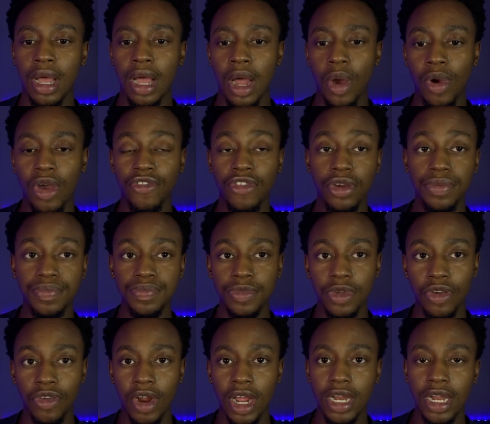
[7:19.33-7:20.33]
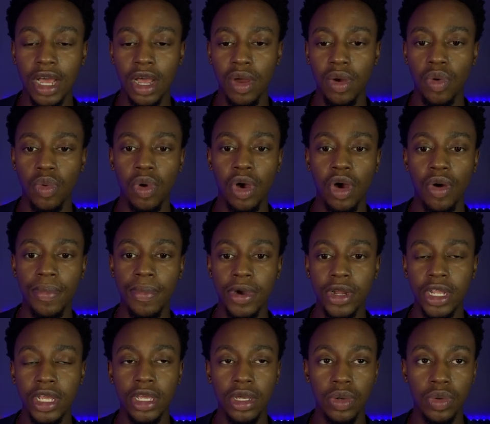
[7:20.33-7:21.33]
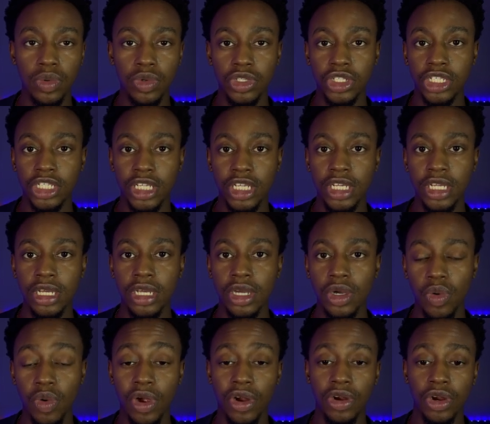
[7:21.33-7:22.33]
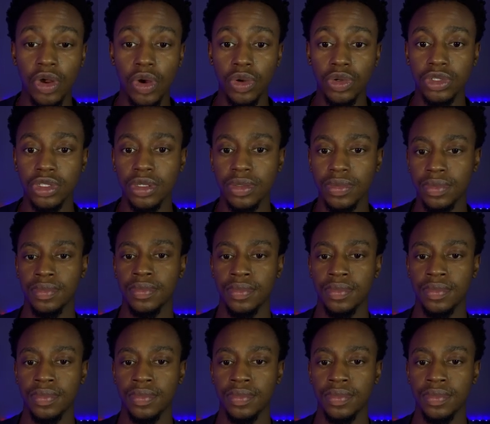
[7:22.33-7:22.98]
However, right now, we're up money. We'll see where it goes.